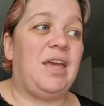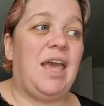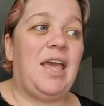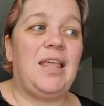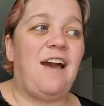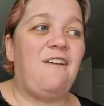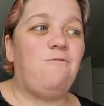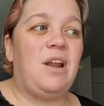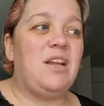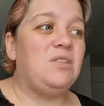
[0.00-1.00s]
Okay, the
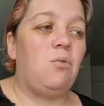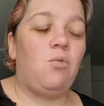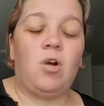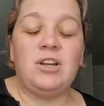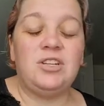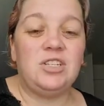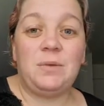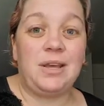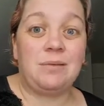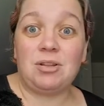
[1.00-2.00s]
half price reward just
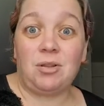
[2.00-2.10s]
becomes